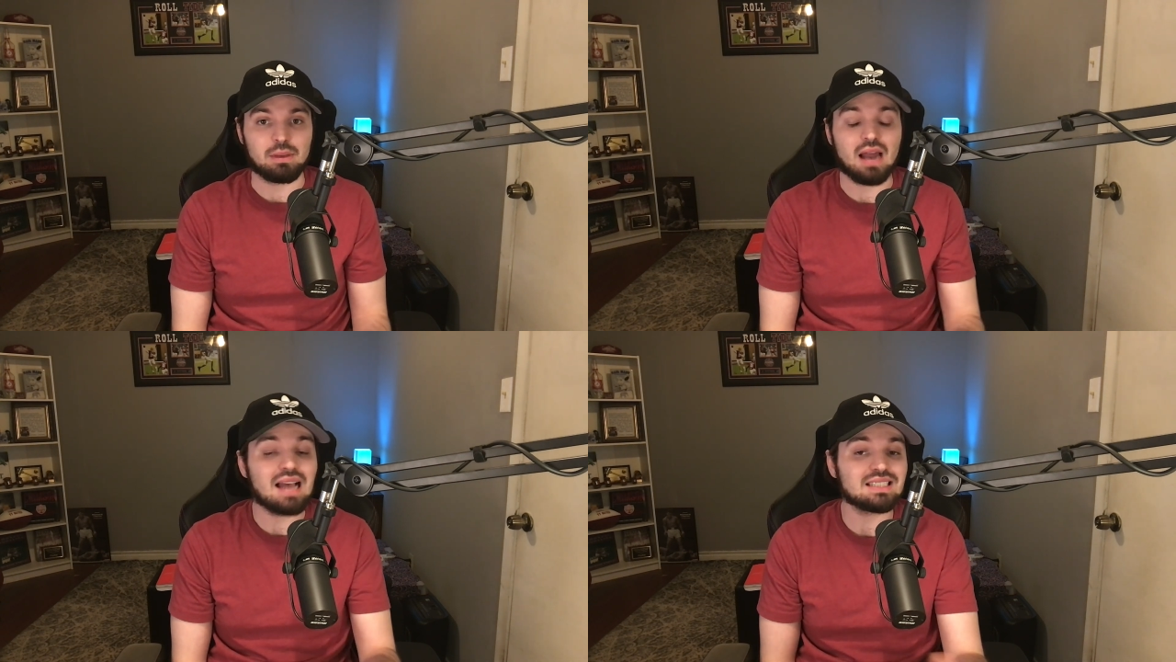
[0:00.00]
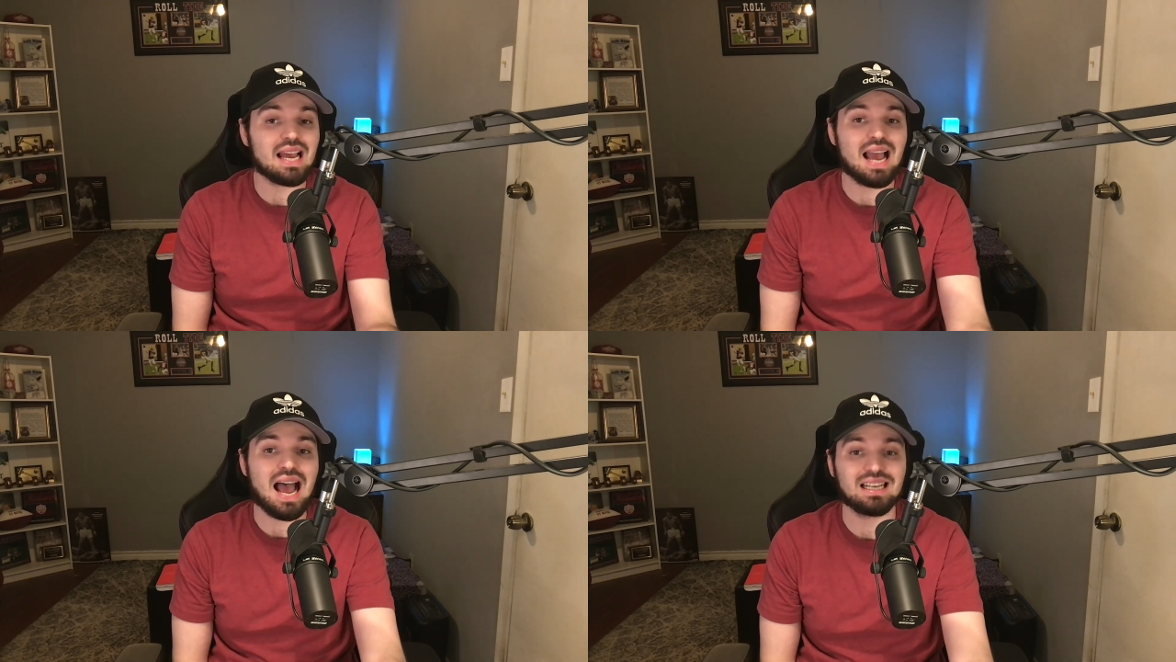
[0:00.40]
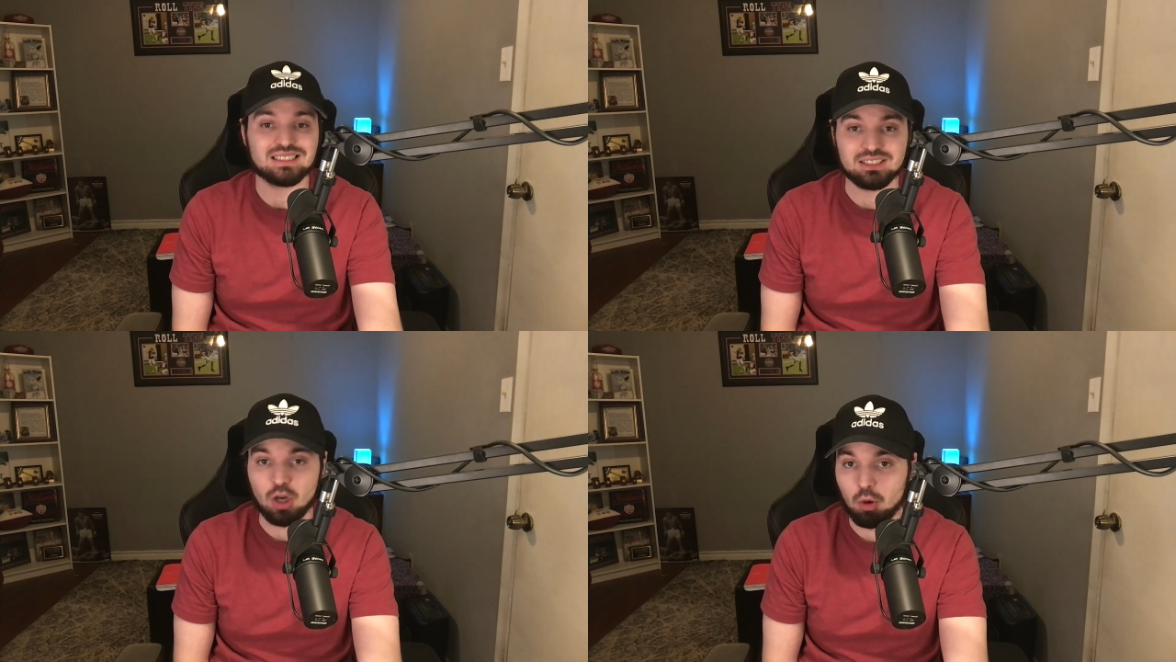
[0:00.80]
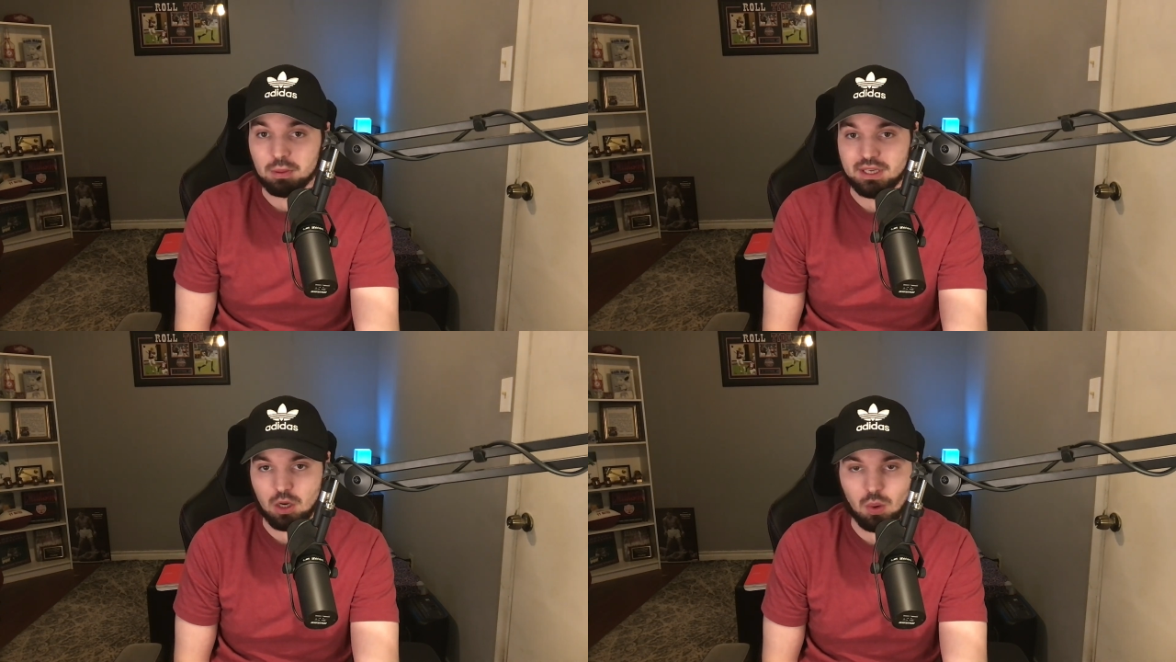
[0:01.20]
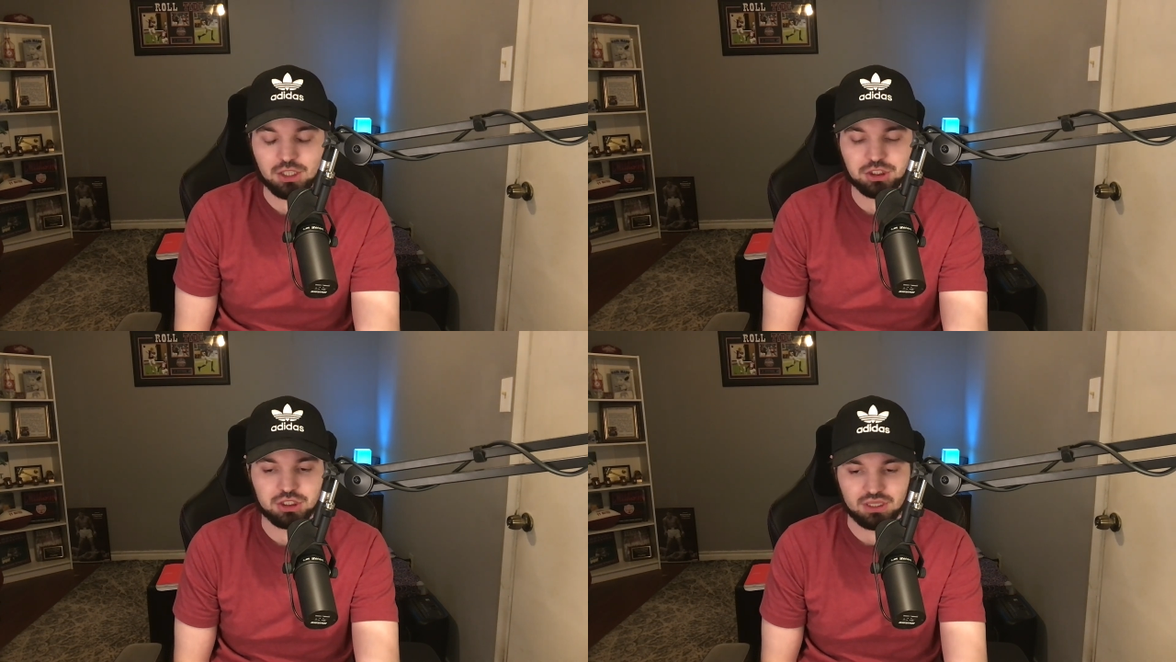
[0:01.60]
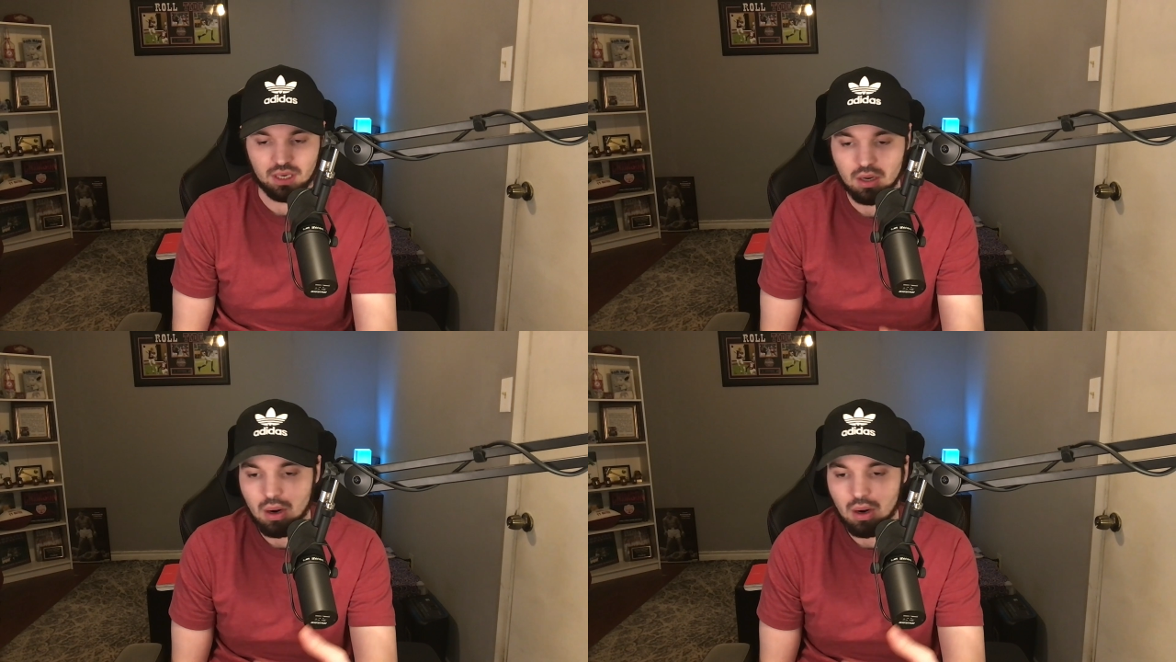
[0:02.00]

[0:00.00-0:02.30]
and as I asked in the opening question,